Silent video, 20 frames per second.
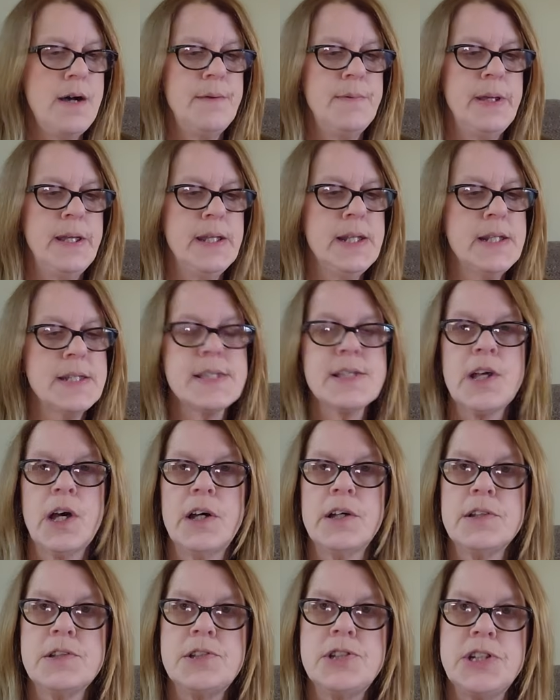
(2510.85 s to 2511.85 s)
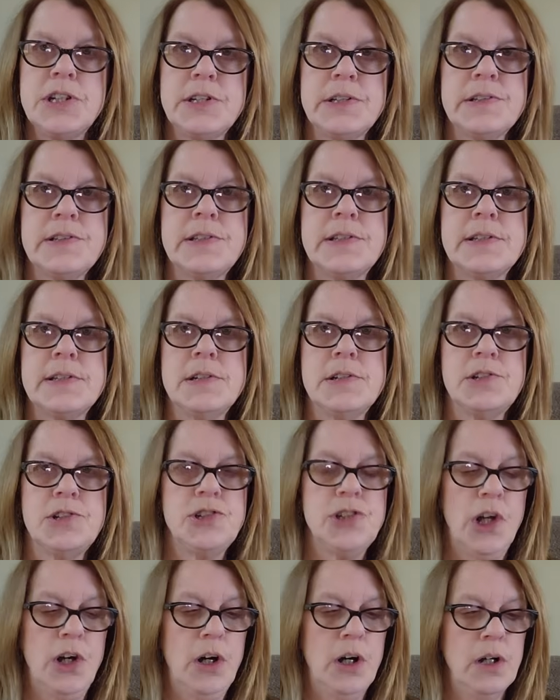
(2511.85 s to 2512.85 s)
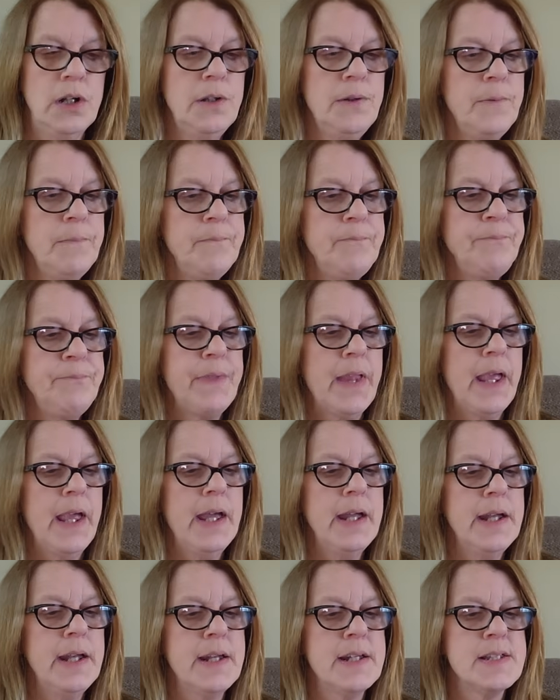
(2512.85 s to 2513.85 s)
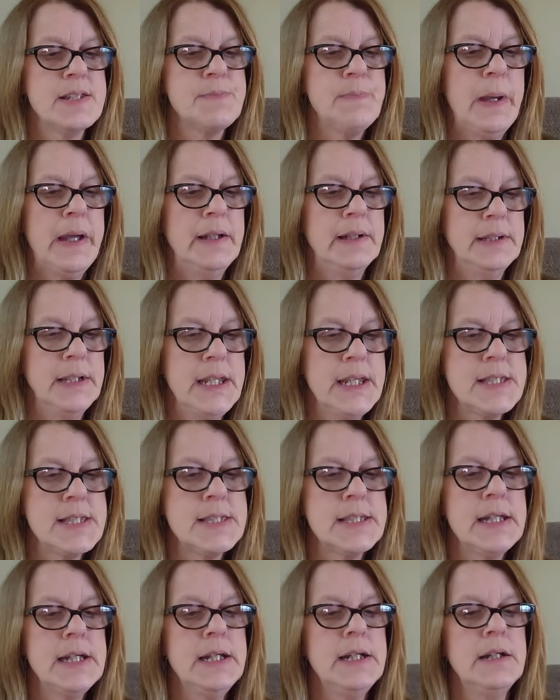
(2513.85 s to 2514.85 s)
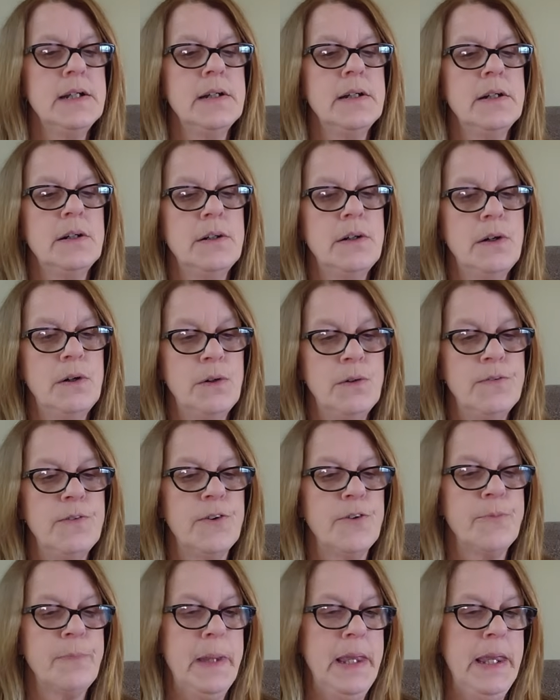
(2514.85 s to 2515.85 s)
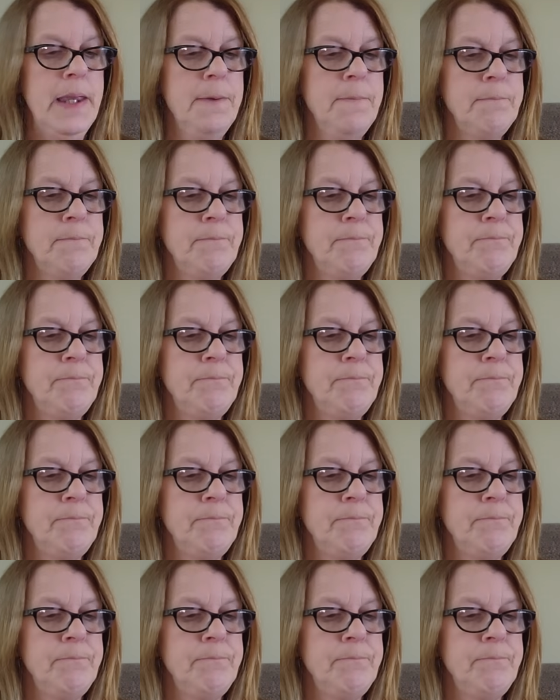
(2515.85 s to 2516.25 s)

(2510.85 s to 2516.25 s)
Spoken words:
It is called Jill's Shawl, and it is by Lisa Overby.